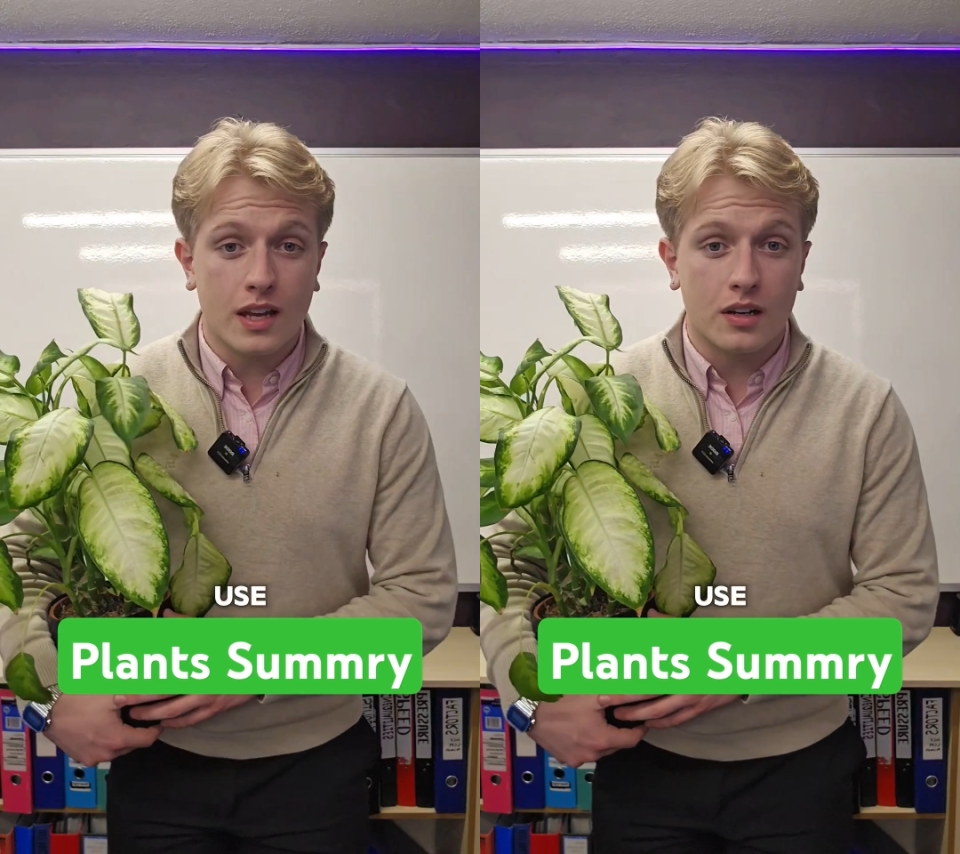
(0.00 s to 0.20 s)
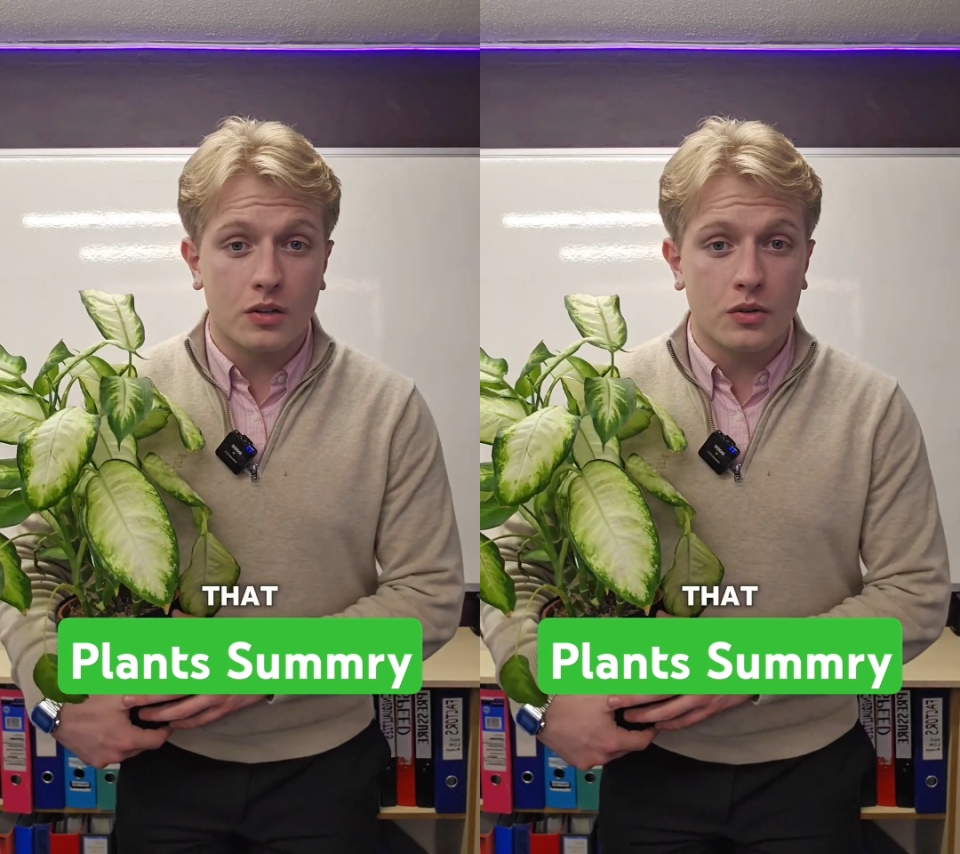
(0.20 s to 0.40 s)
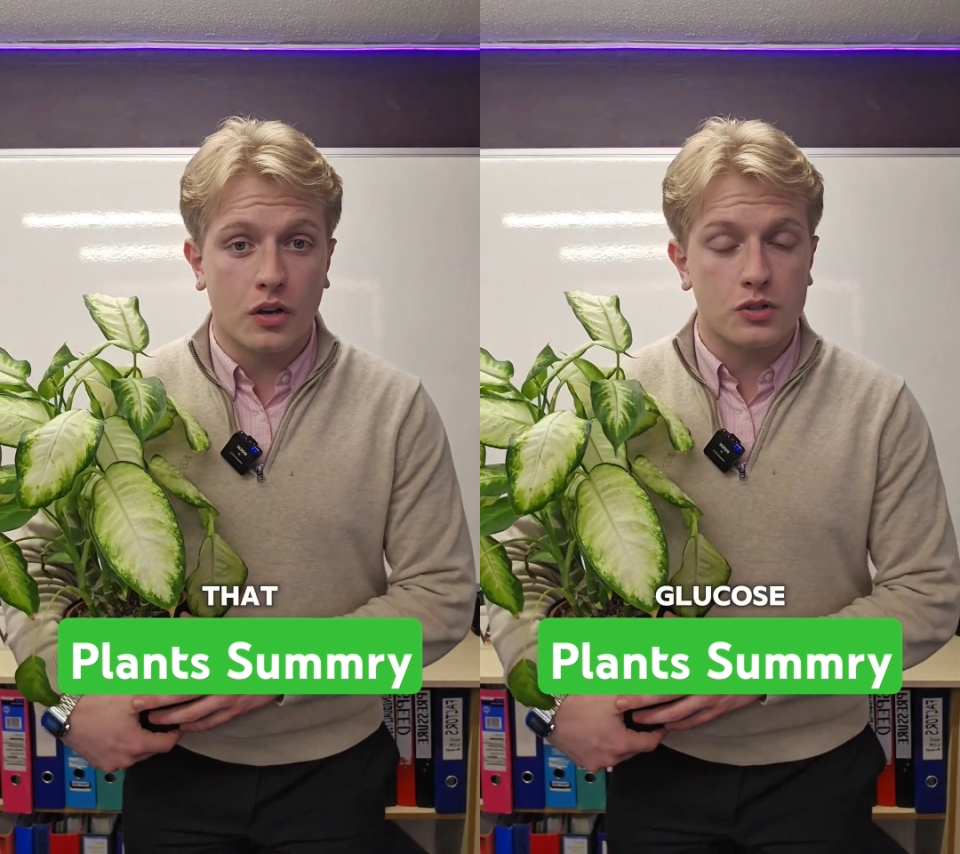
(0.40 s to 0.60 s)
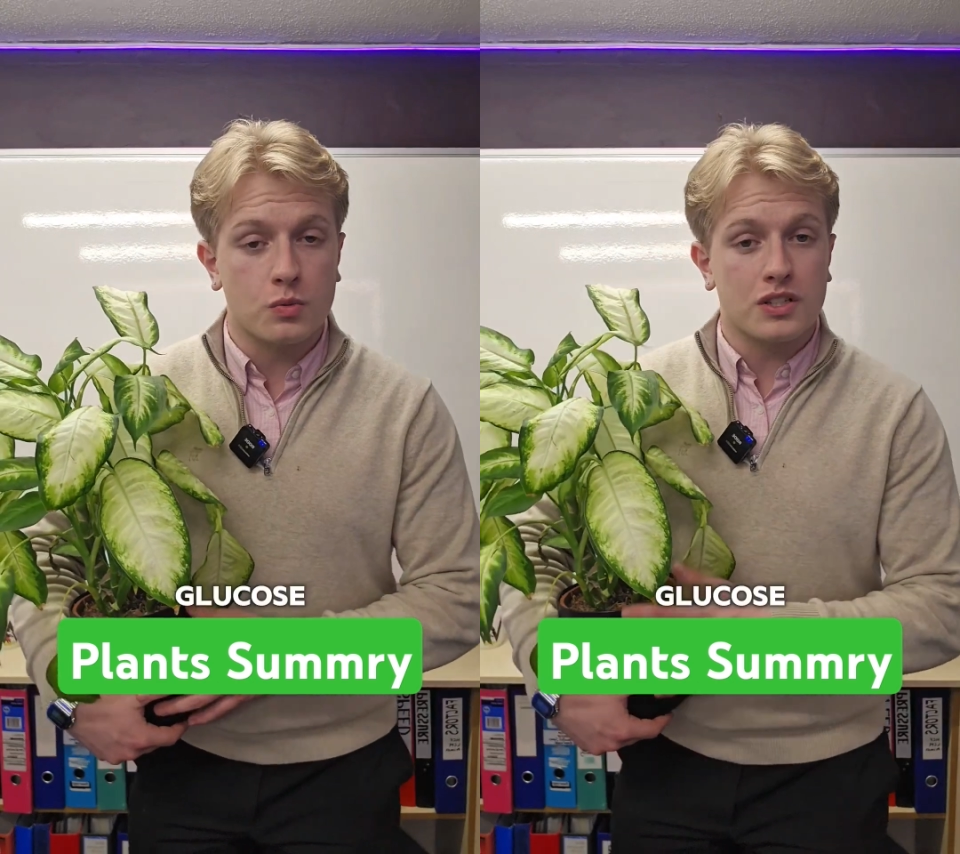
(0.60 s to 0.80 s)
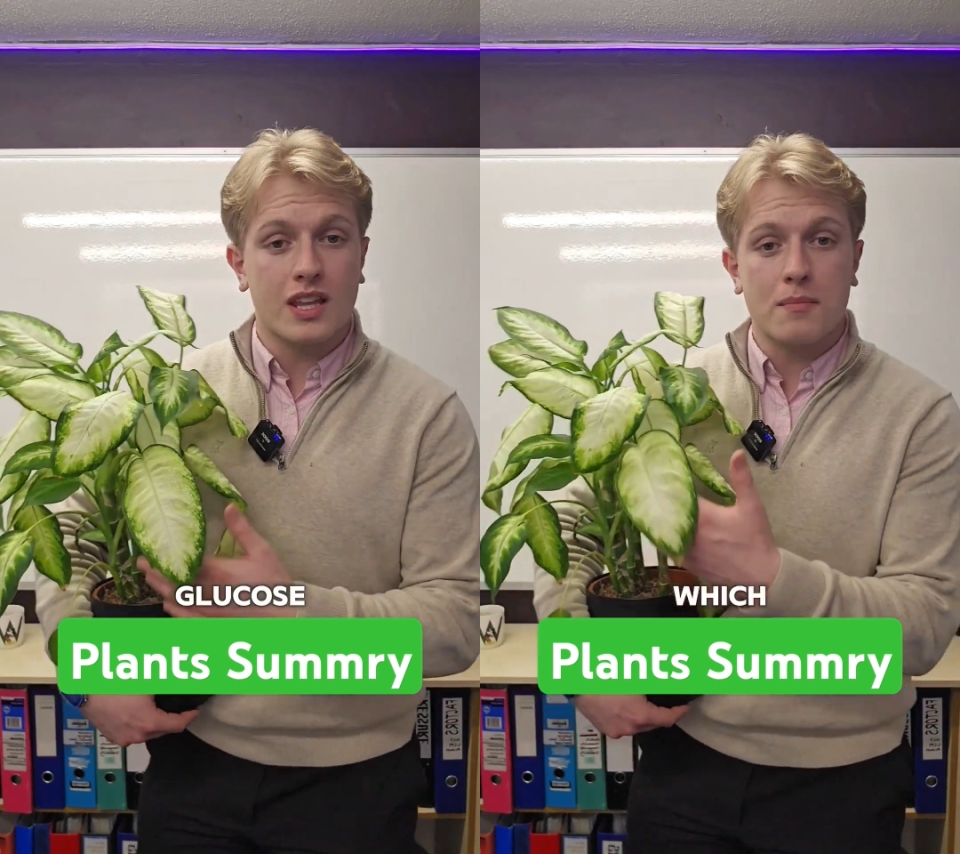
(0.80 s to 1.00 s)
that glucose
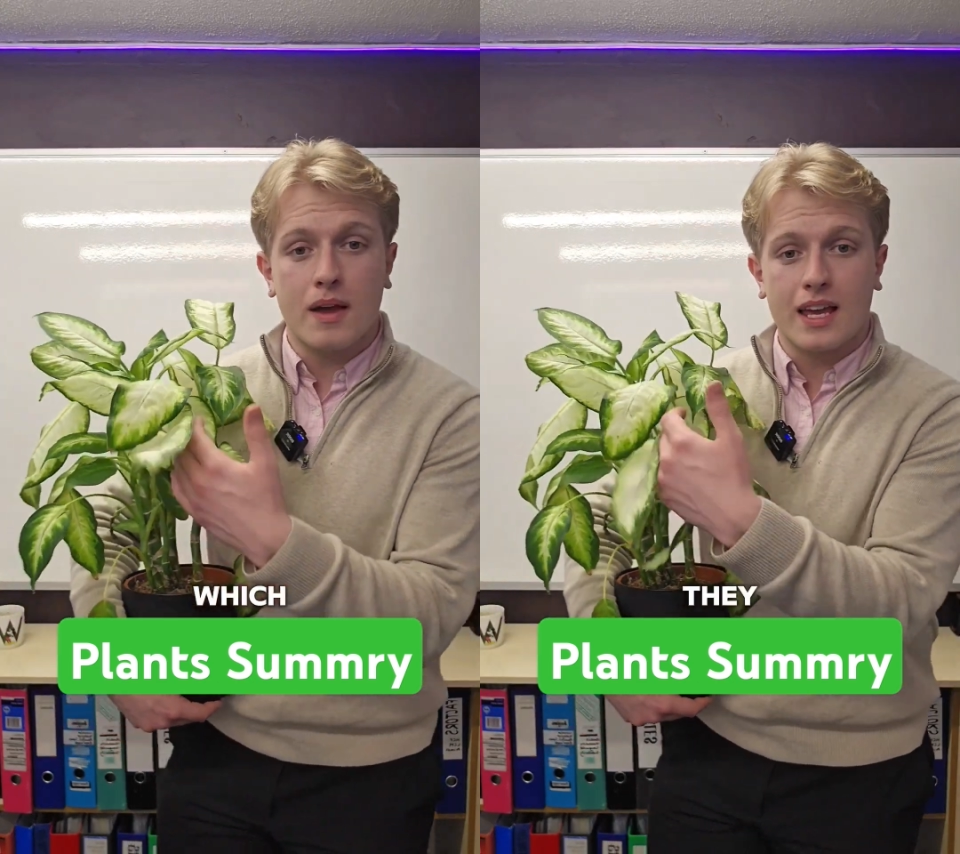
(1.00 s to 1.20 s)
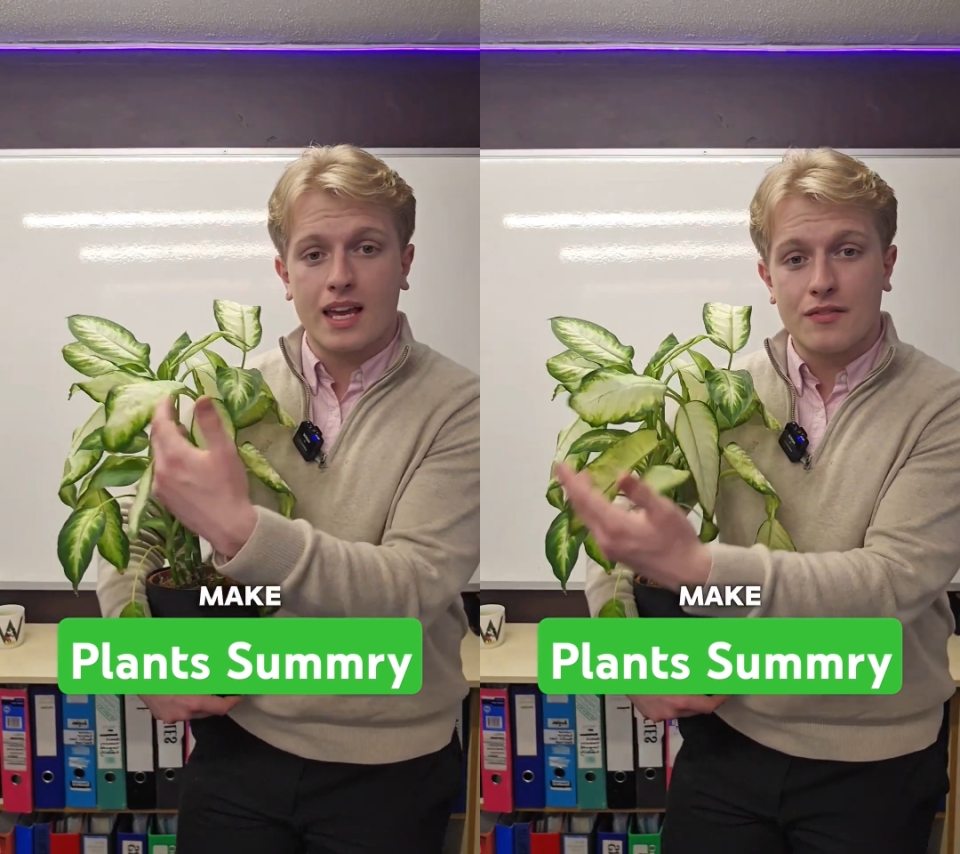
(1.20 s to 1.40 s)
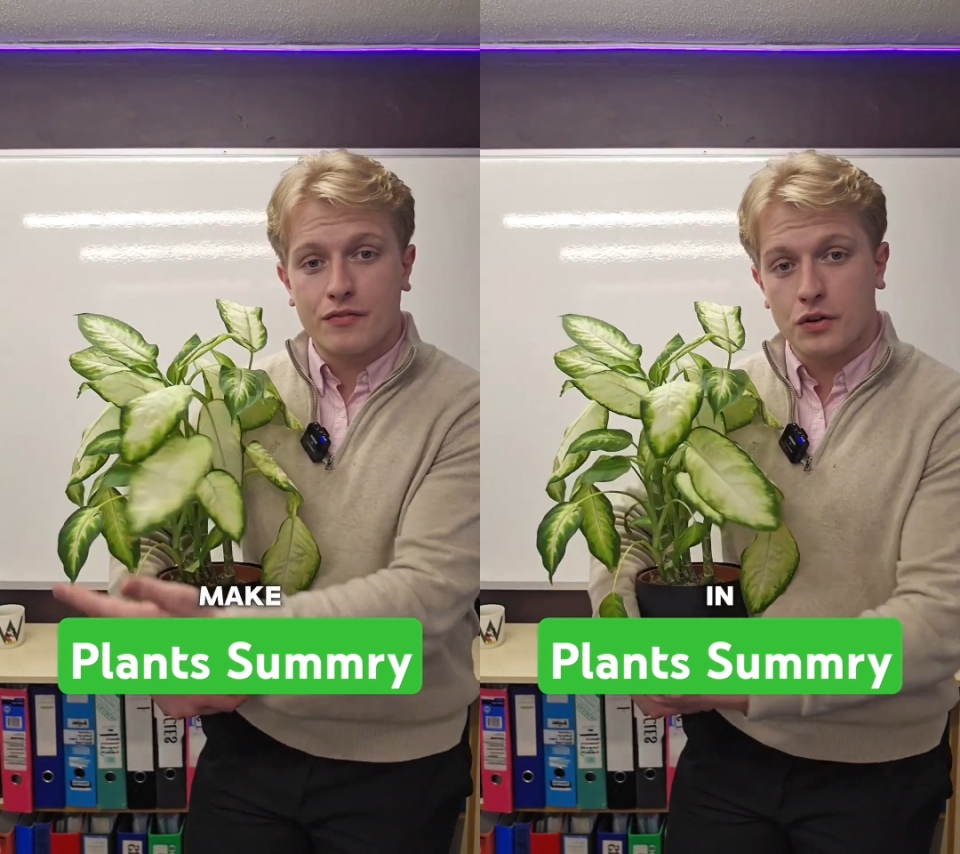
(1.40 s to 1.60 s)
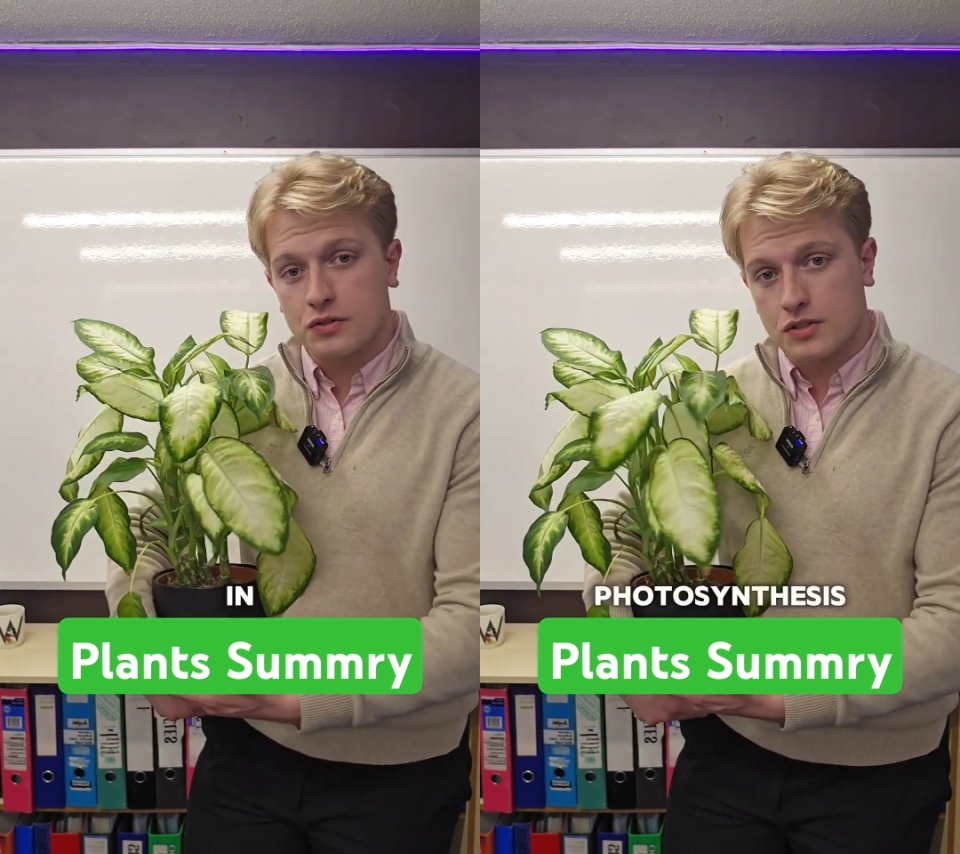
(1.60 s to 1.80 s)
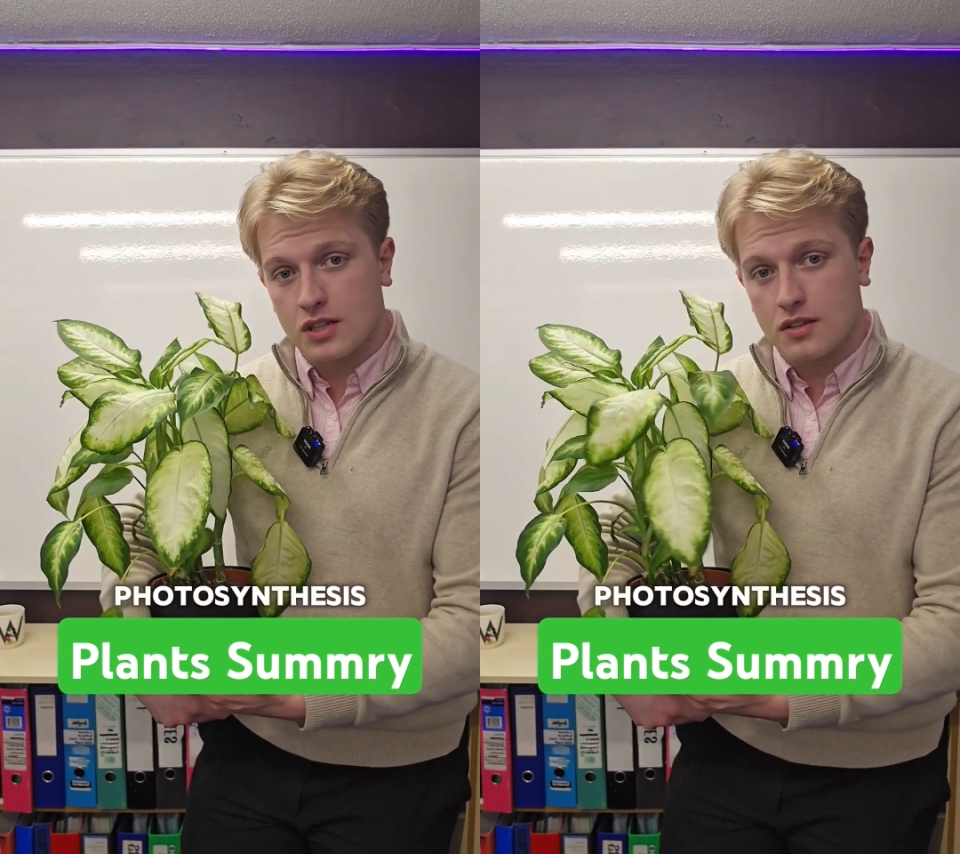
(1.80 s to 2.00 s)
which they make in
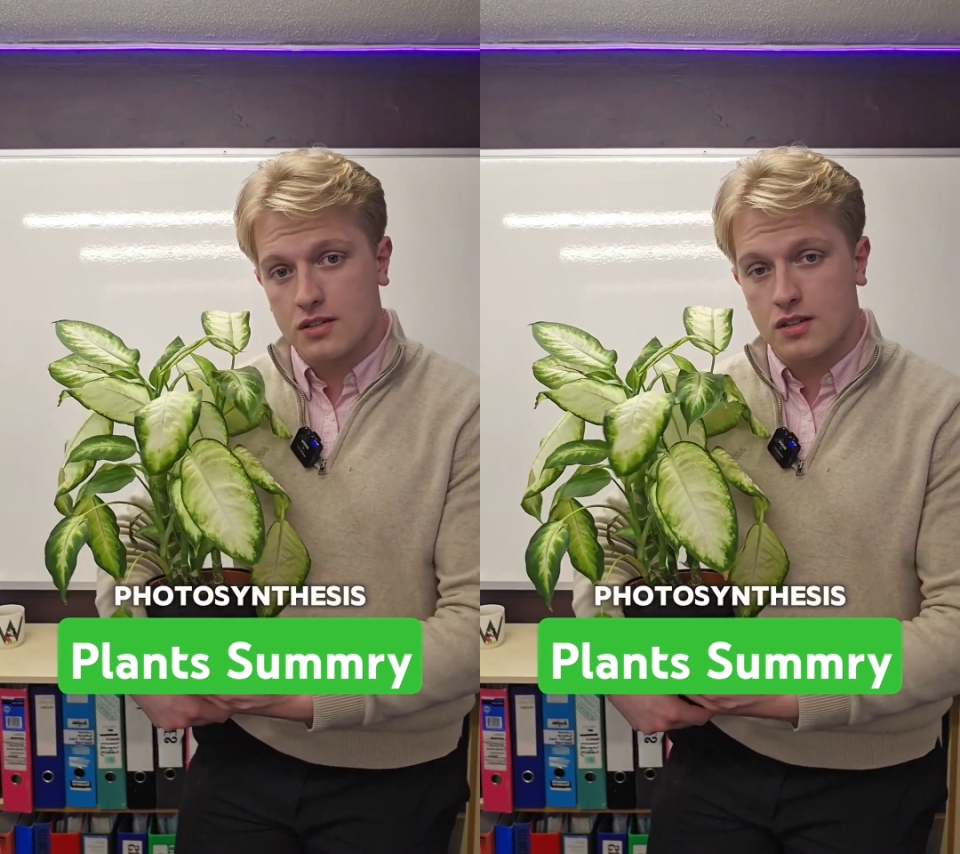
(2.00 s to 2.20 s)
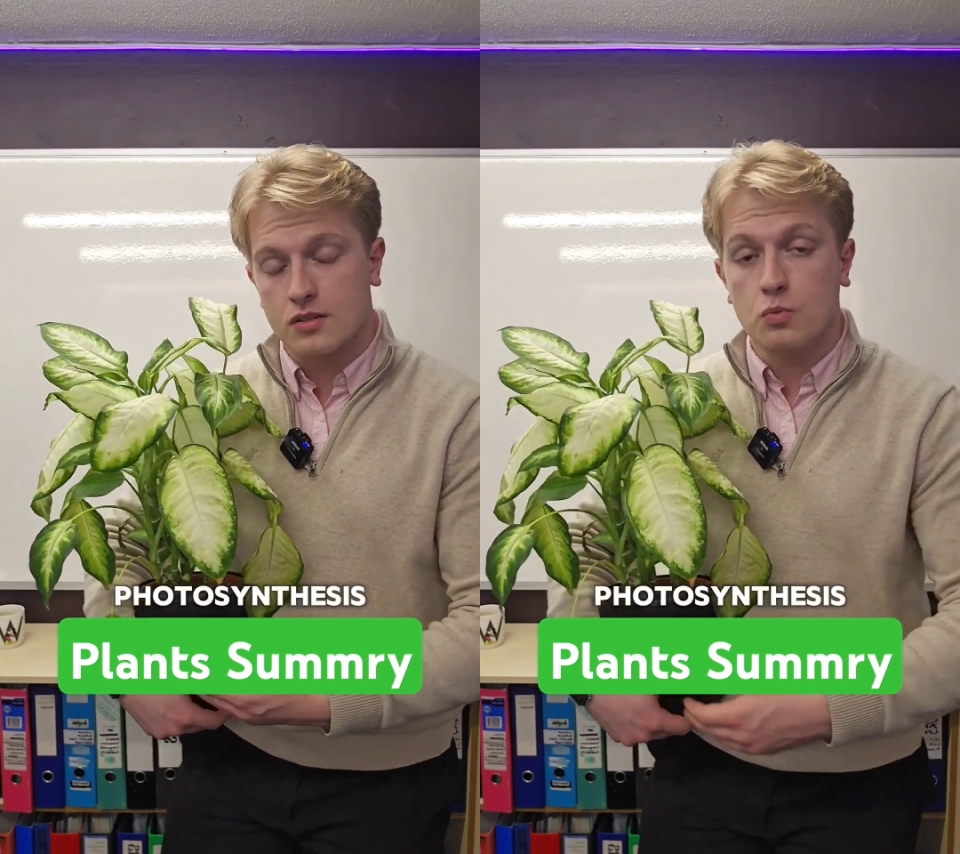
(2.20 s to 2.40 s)
photosynthesis?